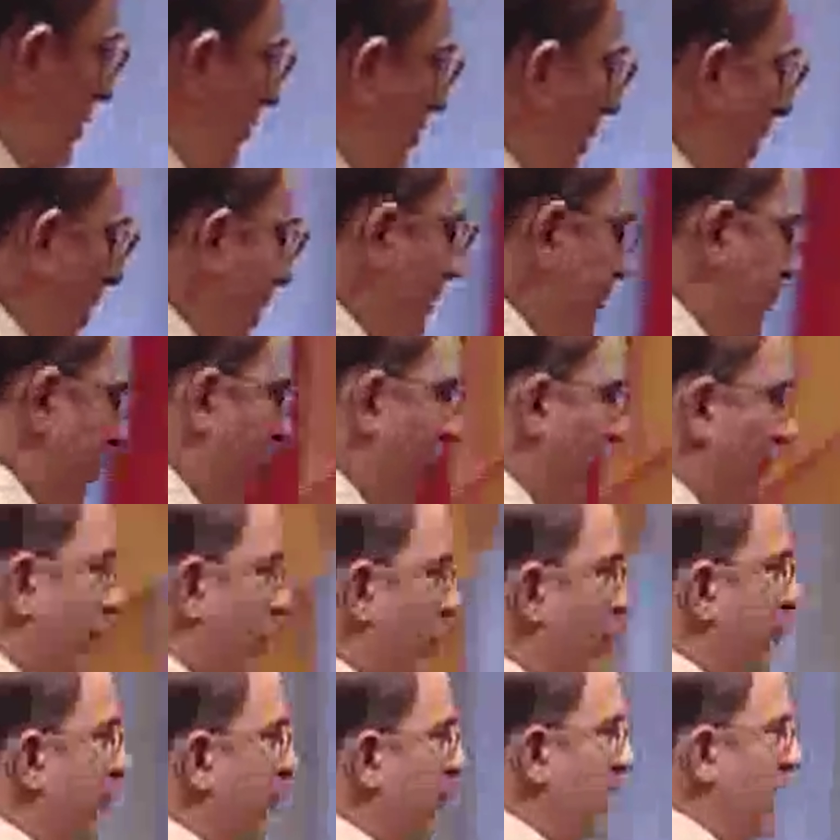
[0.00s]
pump
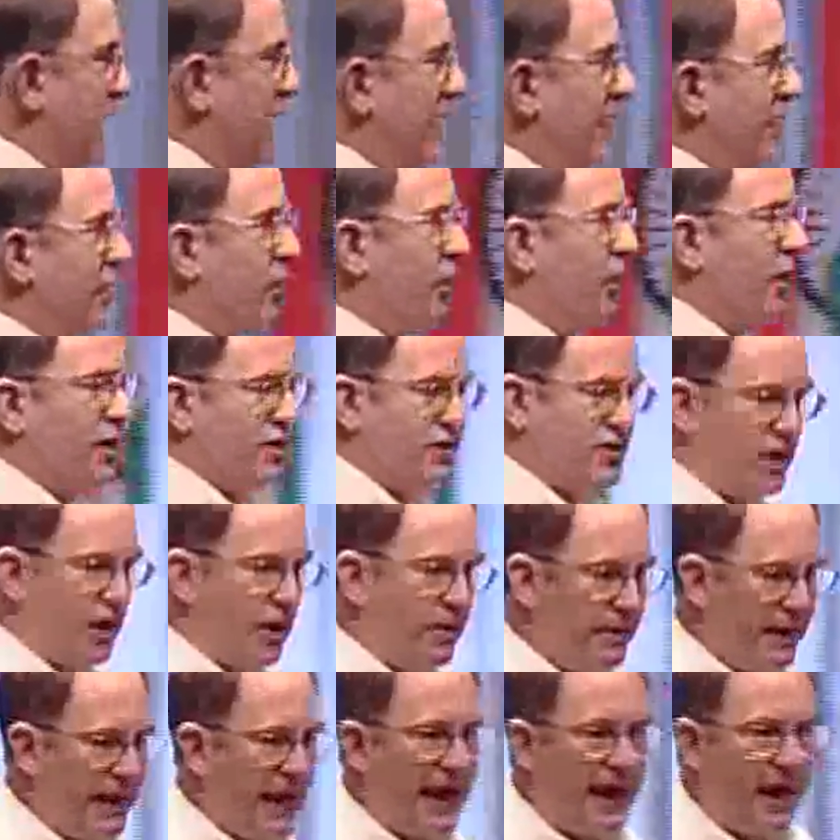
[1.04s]
over here
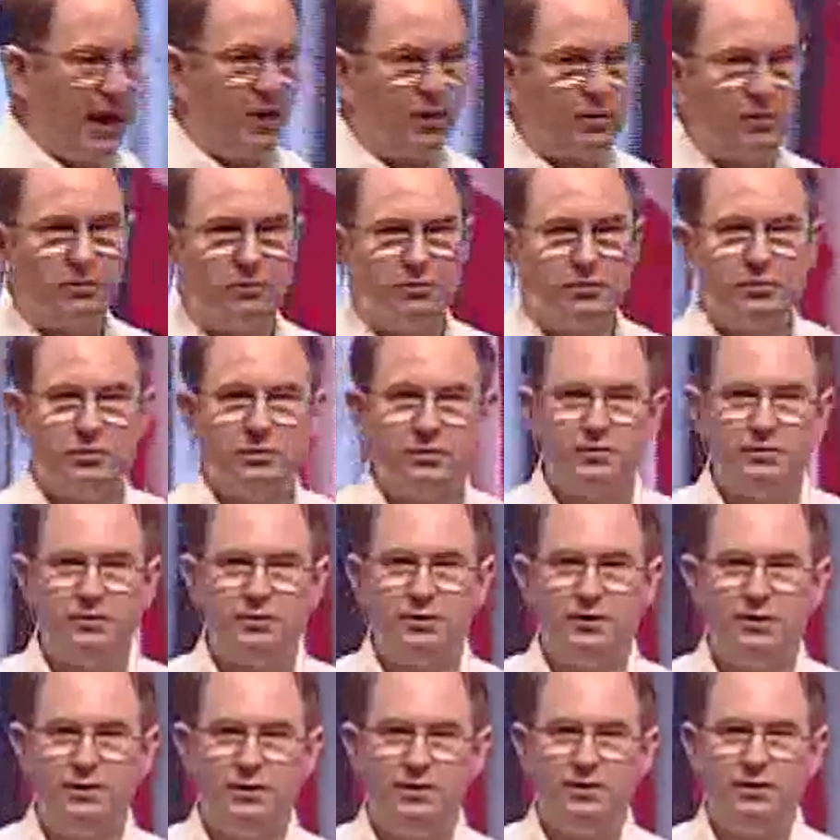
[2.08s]
somehow,
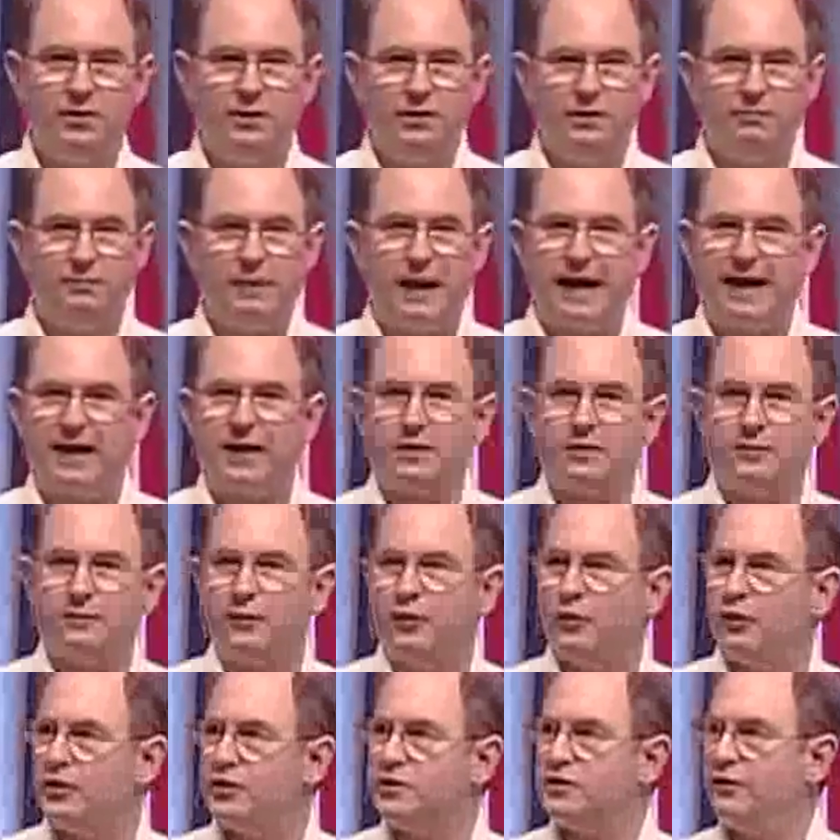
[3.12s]
back at the
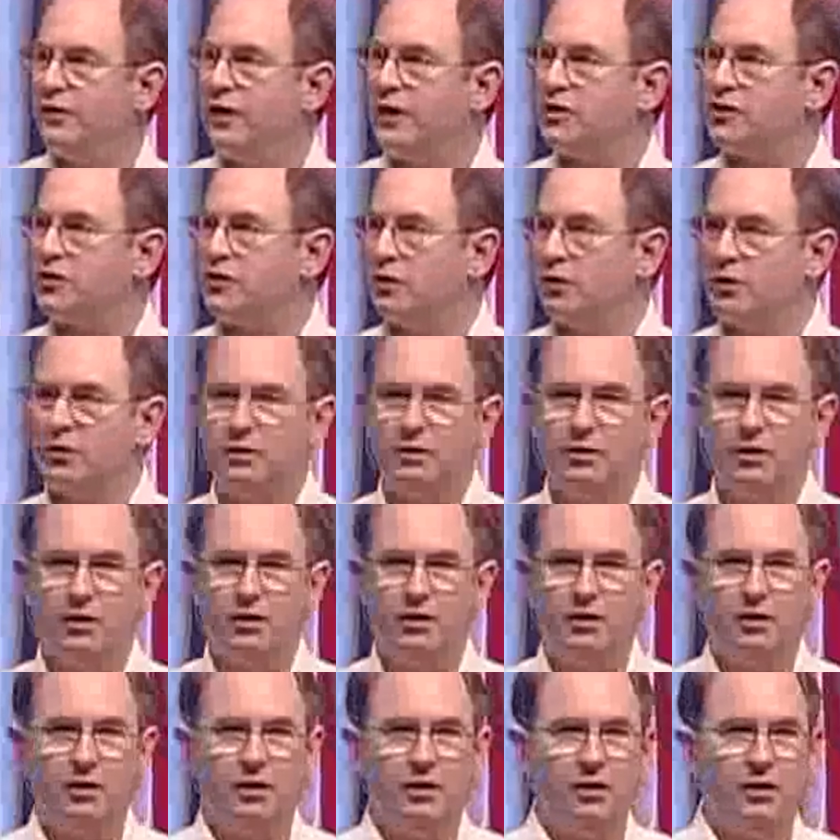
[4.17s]
furthest fixture.
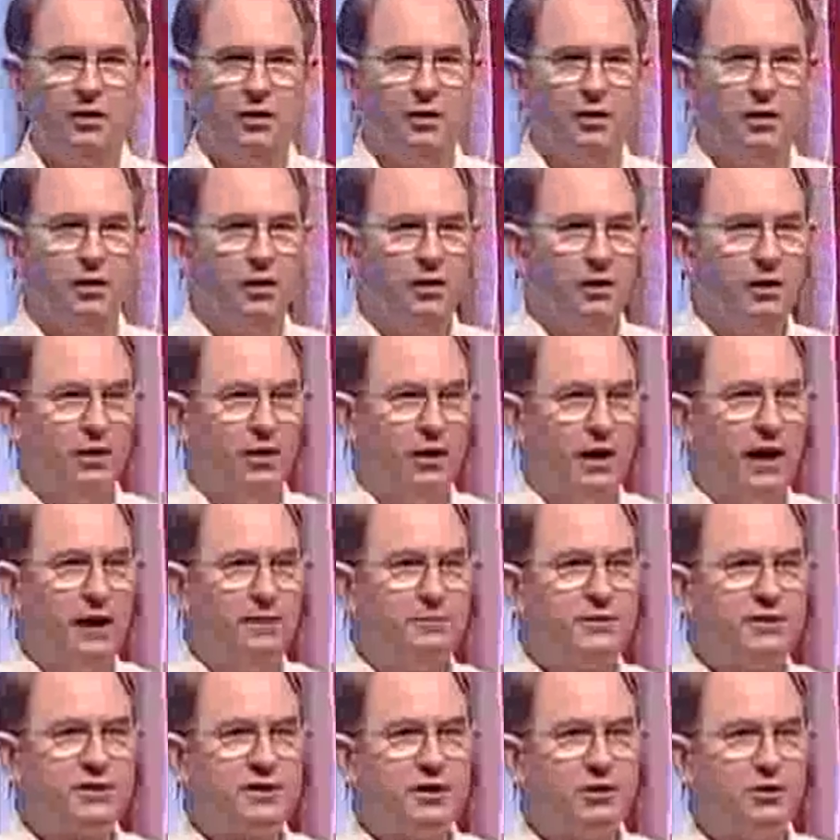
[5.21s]
I'm
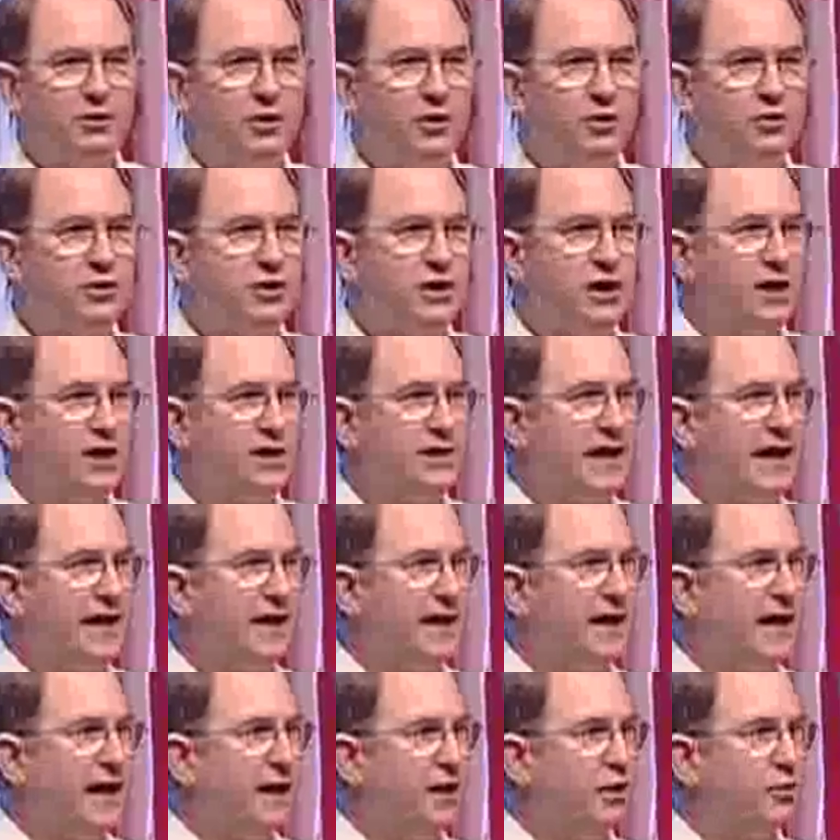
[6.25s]
still using a
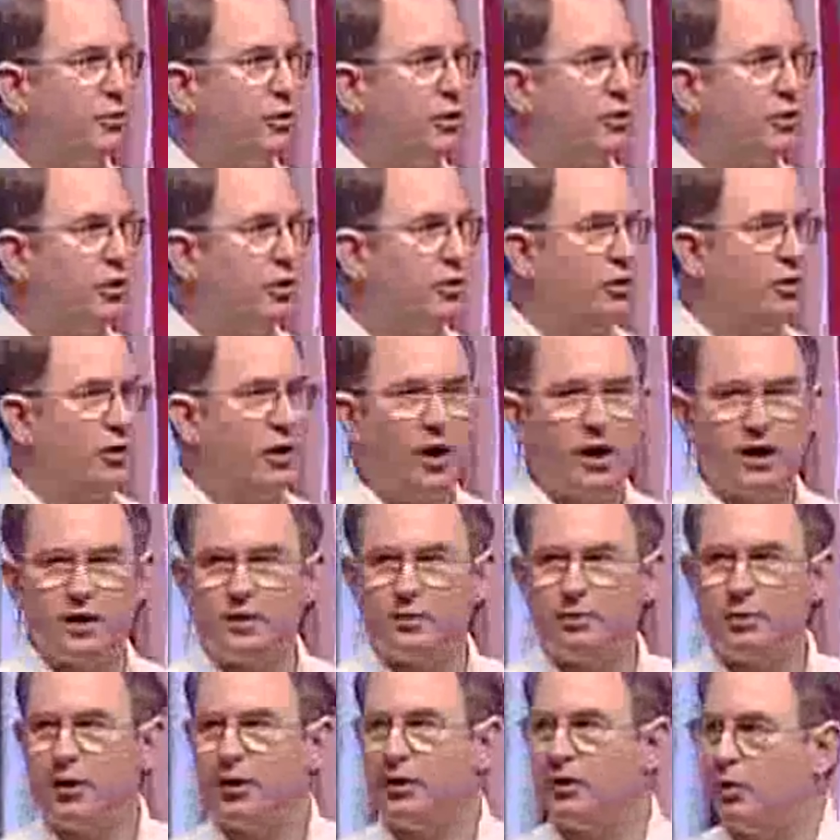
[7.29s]
dedicated return line to
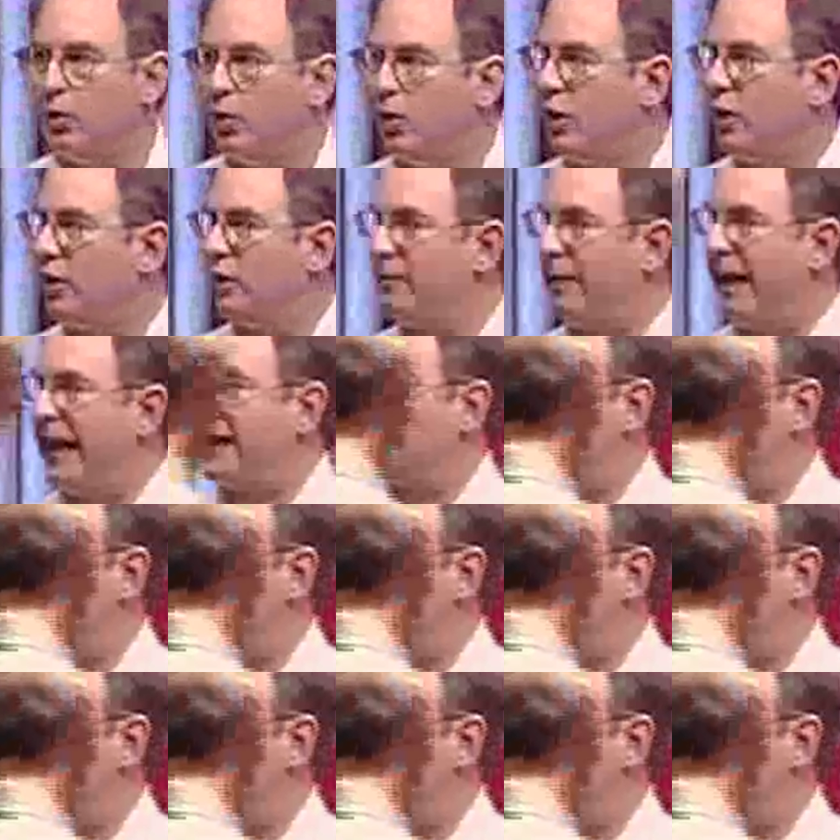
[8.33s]
bring the water back